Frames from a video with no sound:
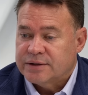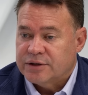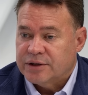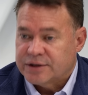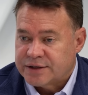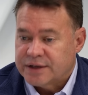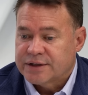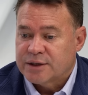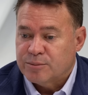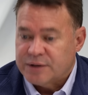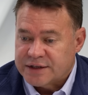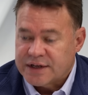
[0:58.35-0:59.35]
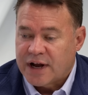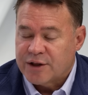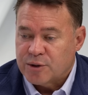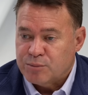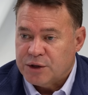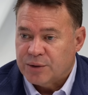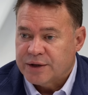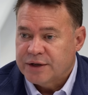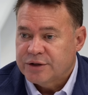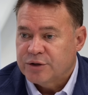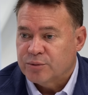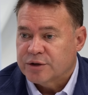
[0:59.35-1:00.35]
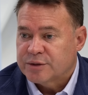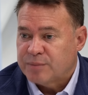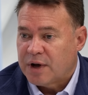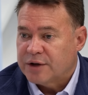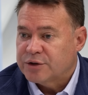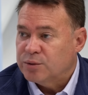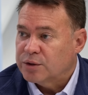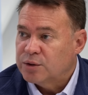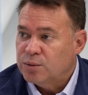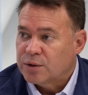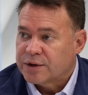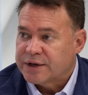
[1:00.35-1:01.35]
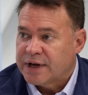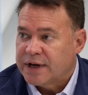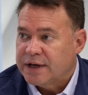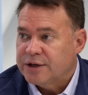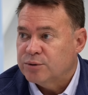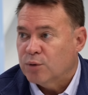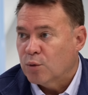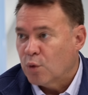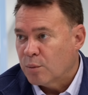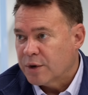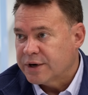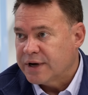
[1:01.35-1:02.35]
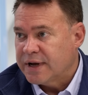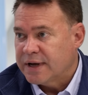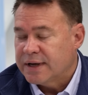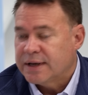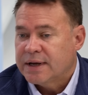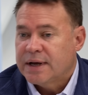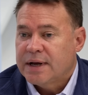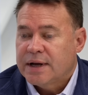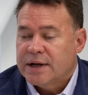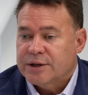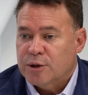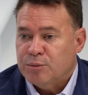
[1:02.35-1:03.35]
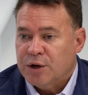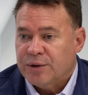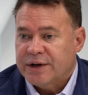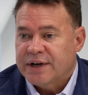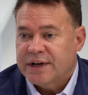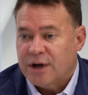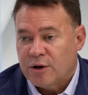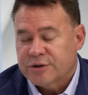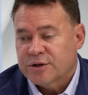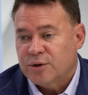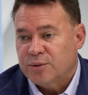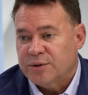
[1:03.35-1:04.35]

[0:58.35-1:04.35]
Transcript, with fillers: the system inside the building to respond to a cooler day, to a warmer day. The building can also